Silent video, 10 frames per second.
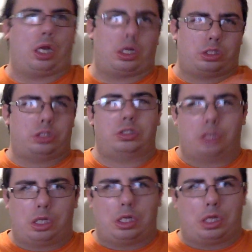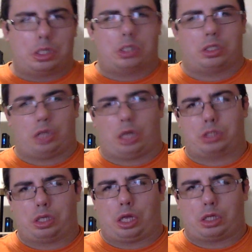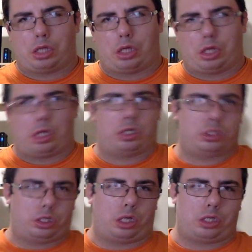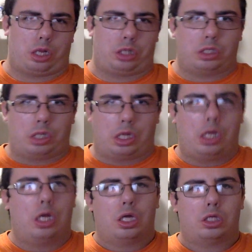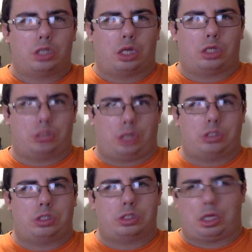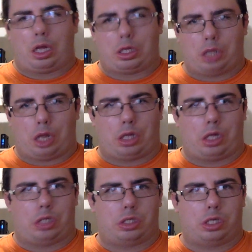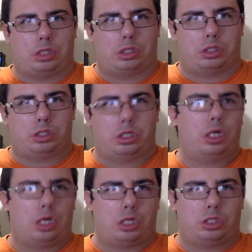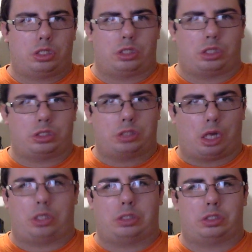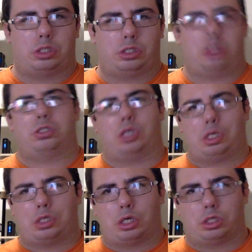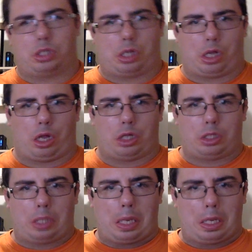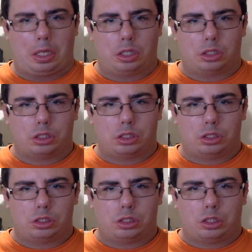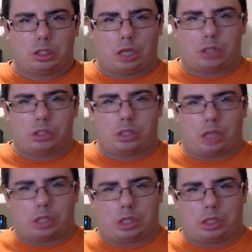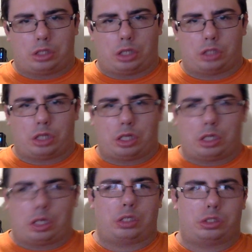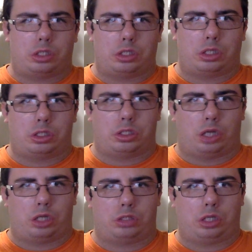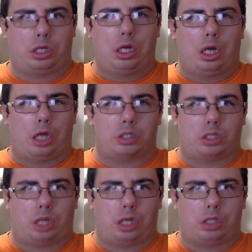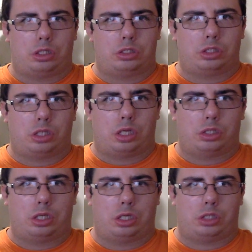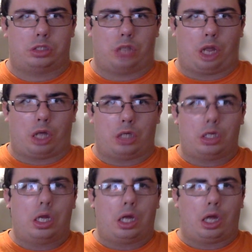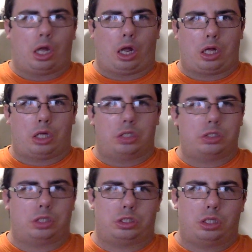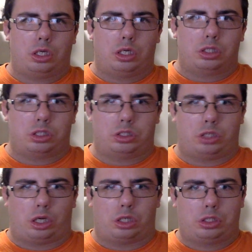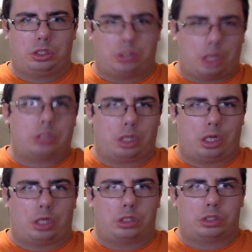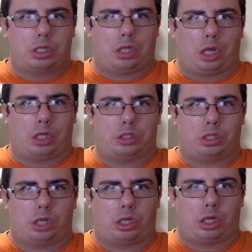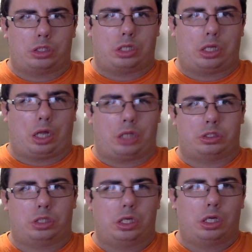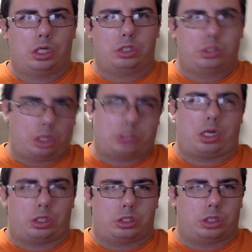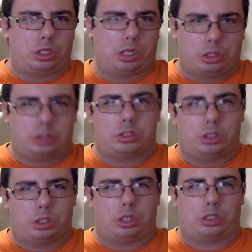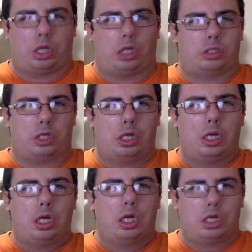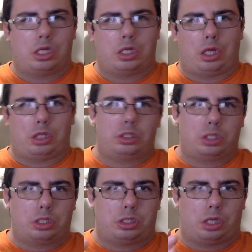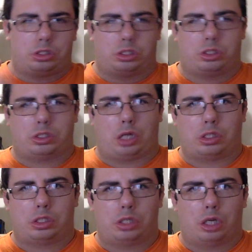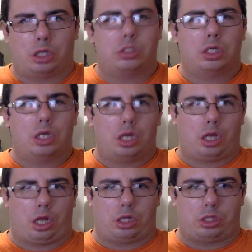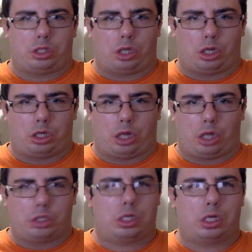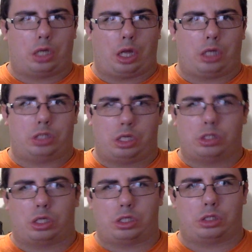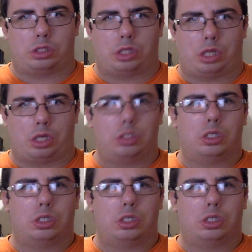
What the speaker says: I'm assuming you either have the iPad Air or iPad Mini, but especially for the iPad Air users, it's just a bigger version of what you already have. With that being said, thank you guys so much for watching. I want to end this video here for now. I hope this was a great video for you guys. I hope you got some enjoyment or usefulness out of it. If you did, please hit subscribe below, and I'll see you guys in the next video.